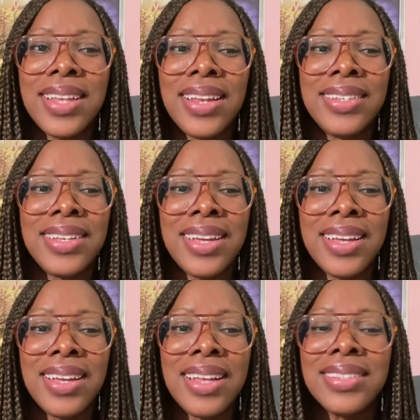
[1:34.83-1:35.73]
and
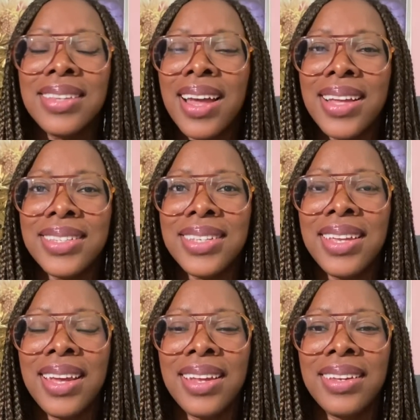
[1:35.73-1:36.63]

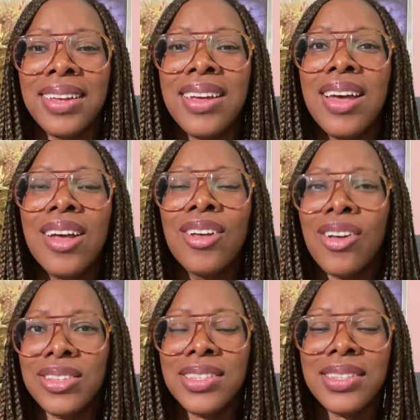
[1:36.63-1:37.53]
anxiety and
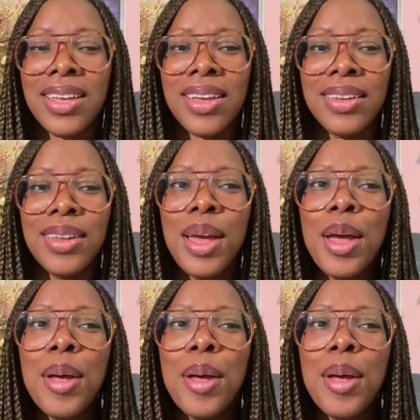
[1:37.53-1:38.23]
concern.